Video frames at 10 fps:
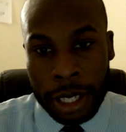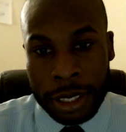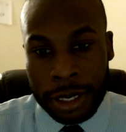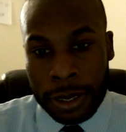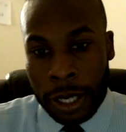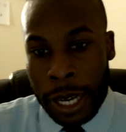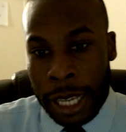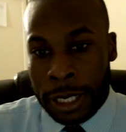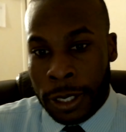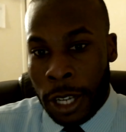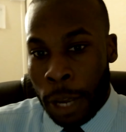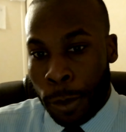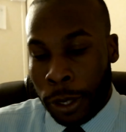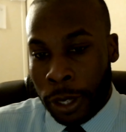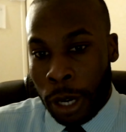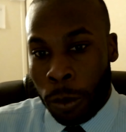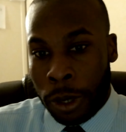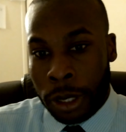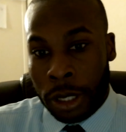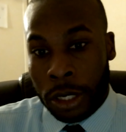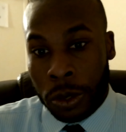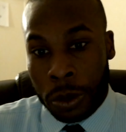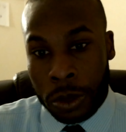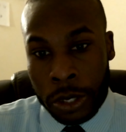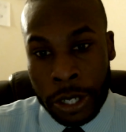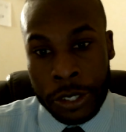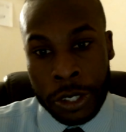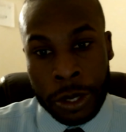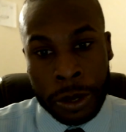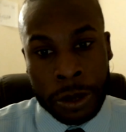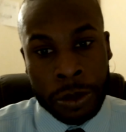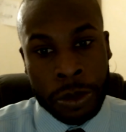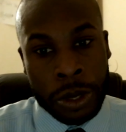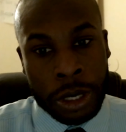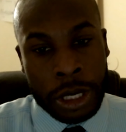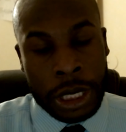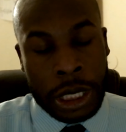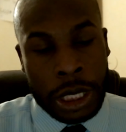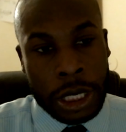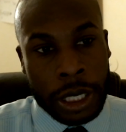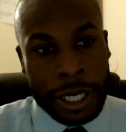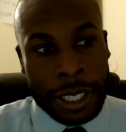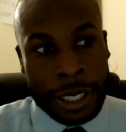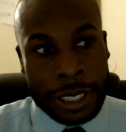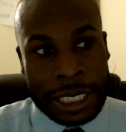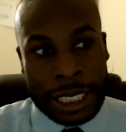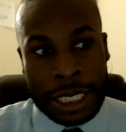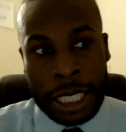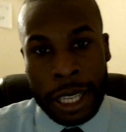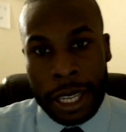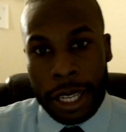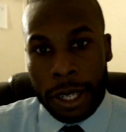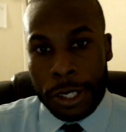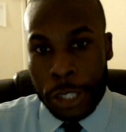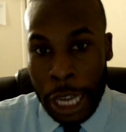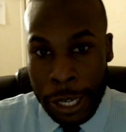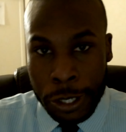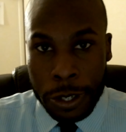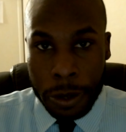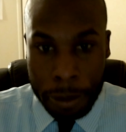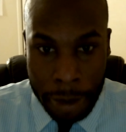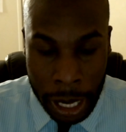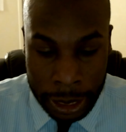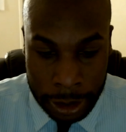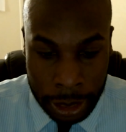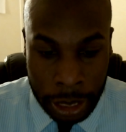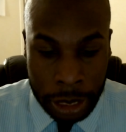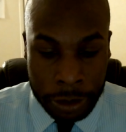Today's topic that I wanted to touch on is changing your mindset.